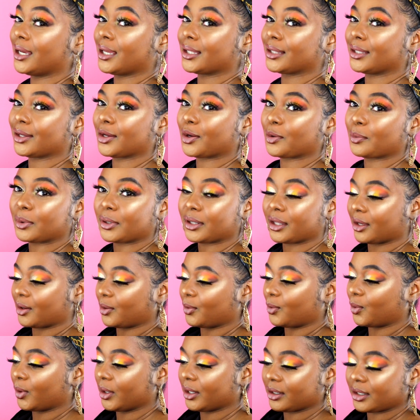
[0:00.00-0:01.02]
They're gonna be like,
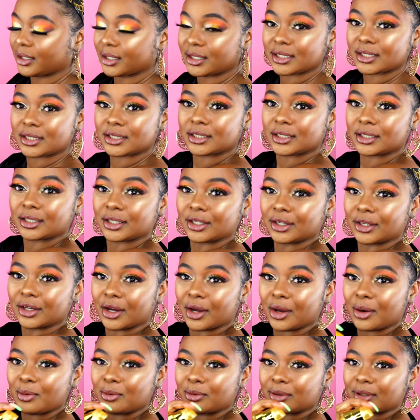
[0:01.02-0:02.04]
where is she
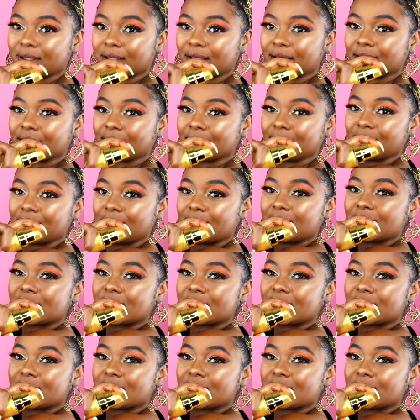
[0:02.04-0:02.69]
going?